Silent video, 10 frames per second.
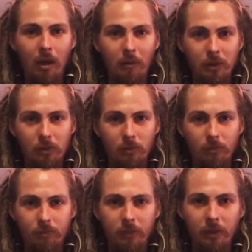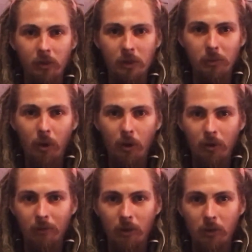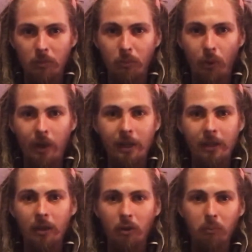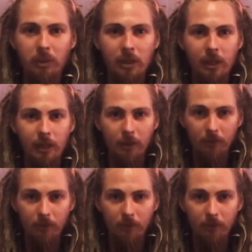It's literally part of our brain and our being,